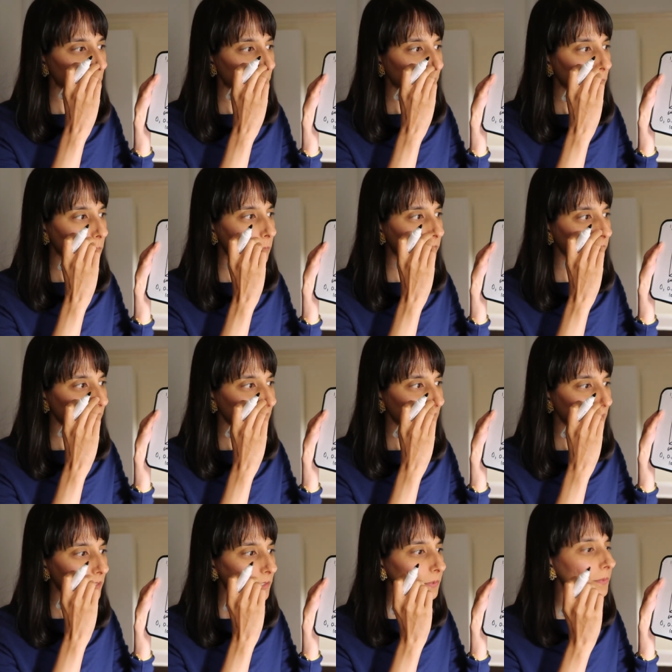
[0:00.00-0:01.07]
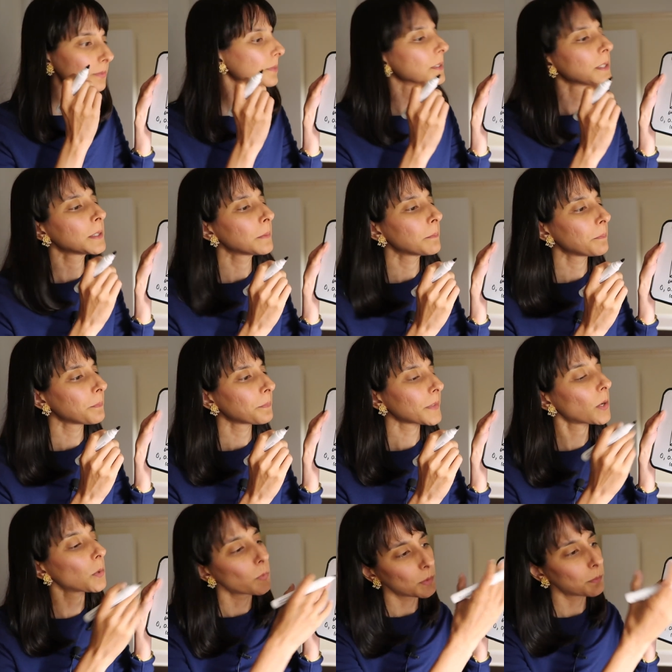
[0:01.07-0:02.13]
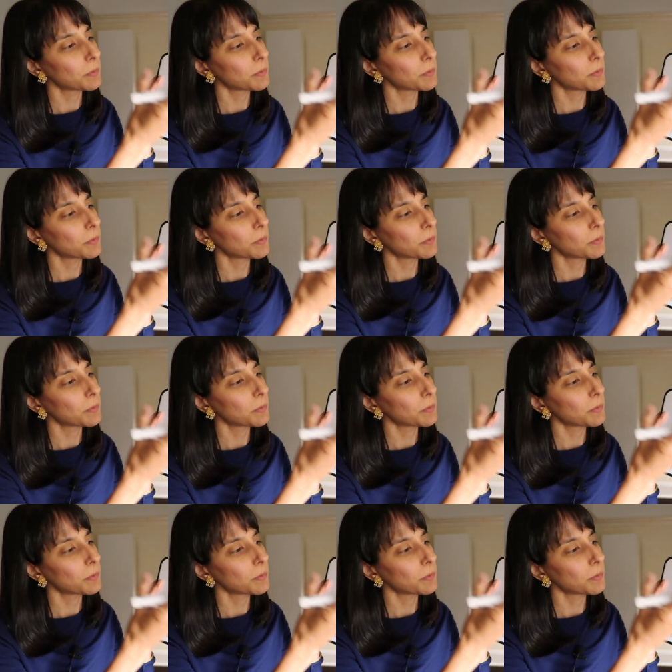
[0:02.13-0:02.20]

about what if, oh, well,